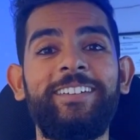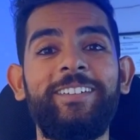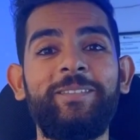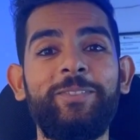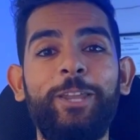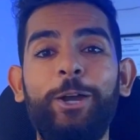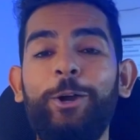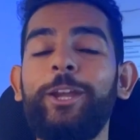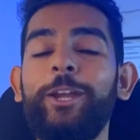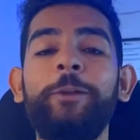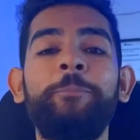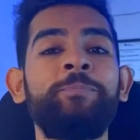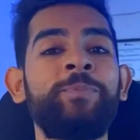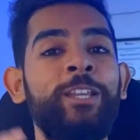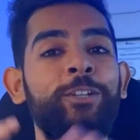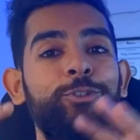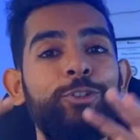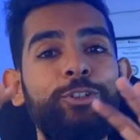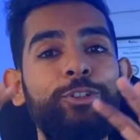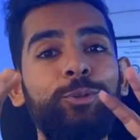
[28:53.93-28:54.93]
Okay,
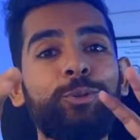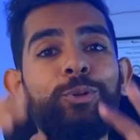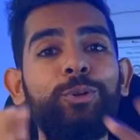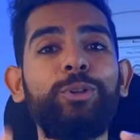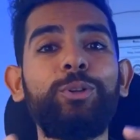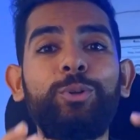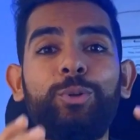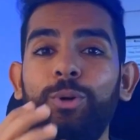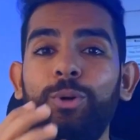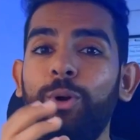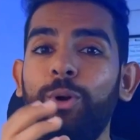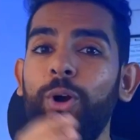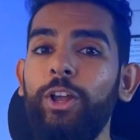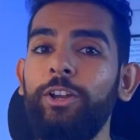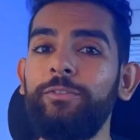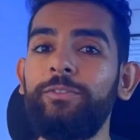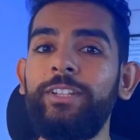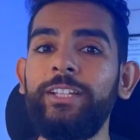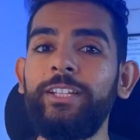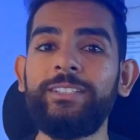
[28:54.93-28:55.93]
so you could cook all
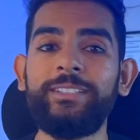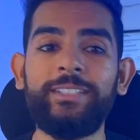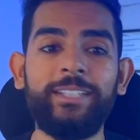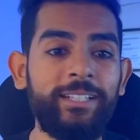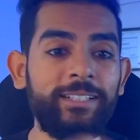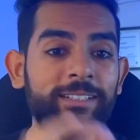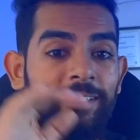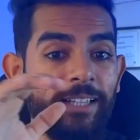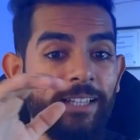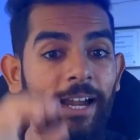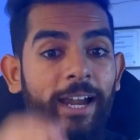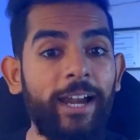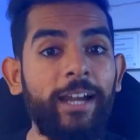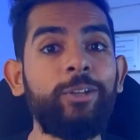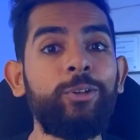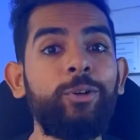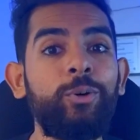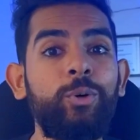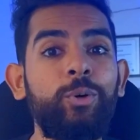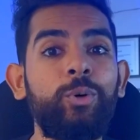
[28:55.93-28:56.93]
of these things
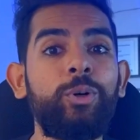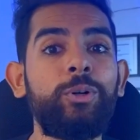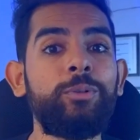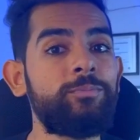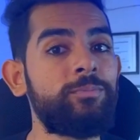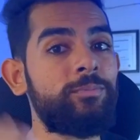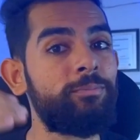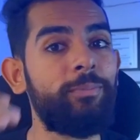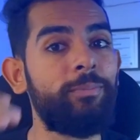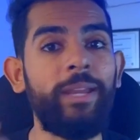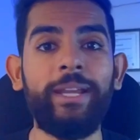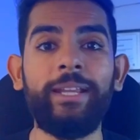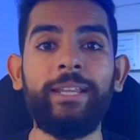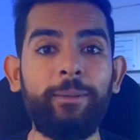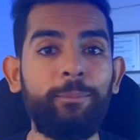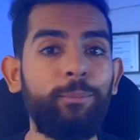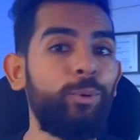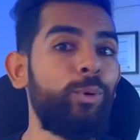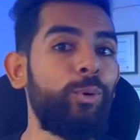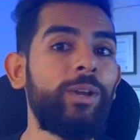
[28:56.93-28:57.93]
at your home, make
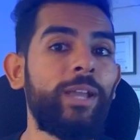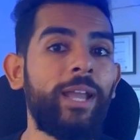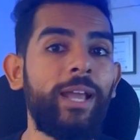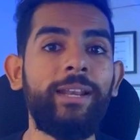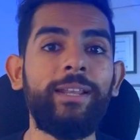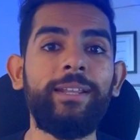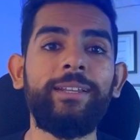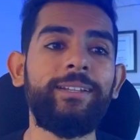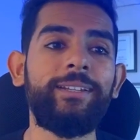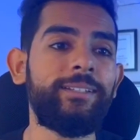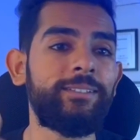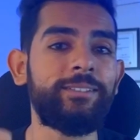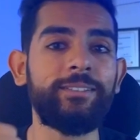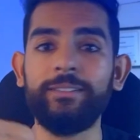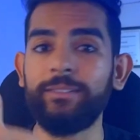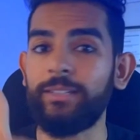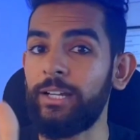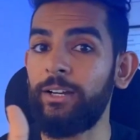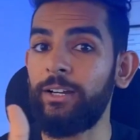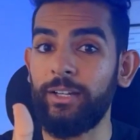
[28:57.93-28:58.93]
them low calories,
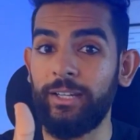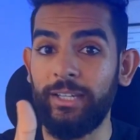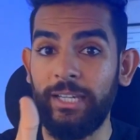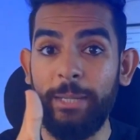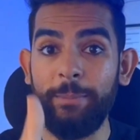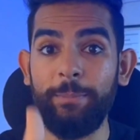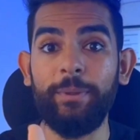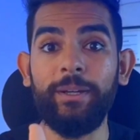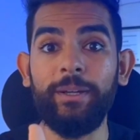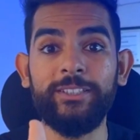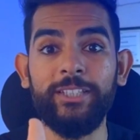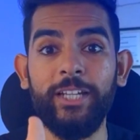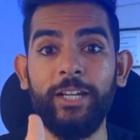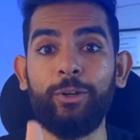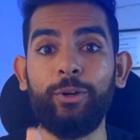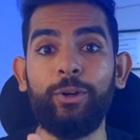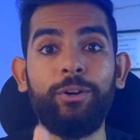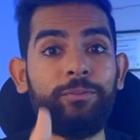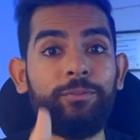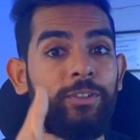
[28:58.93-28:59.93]
keep a check
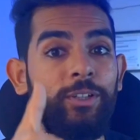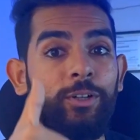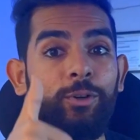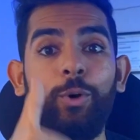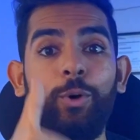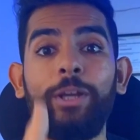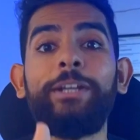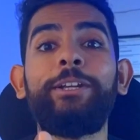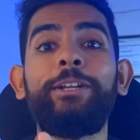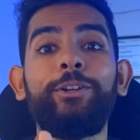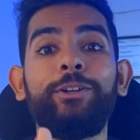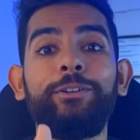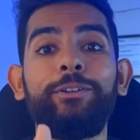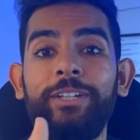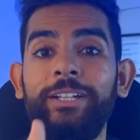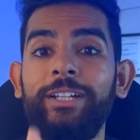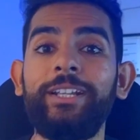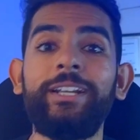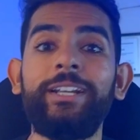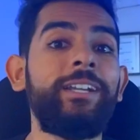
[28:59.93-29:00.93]
of the quality of
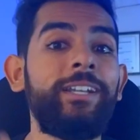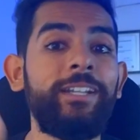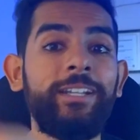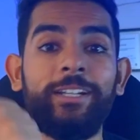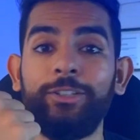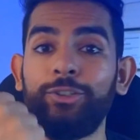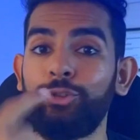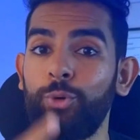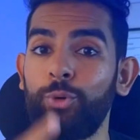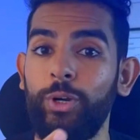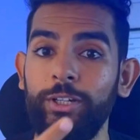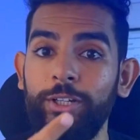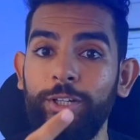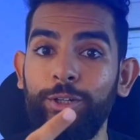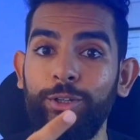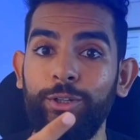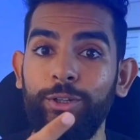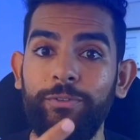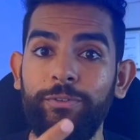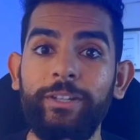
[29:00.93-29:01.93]
ingredients,
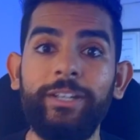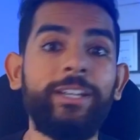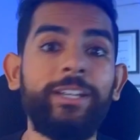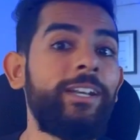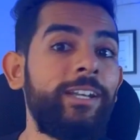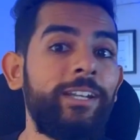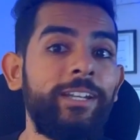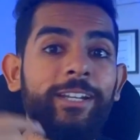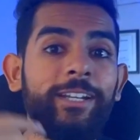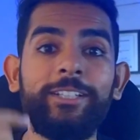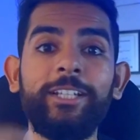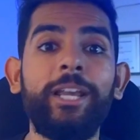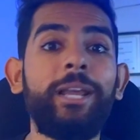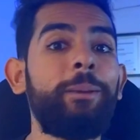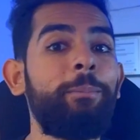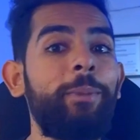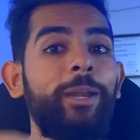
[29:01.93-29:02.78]
quantity of ingredients, make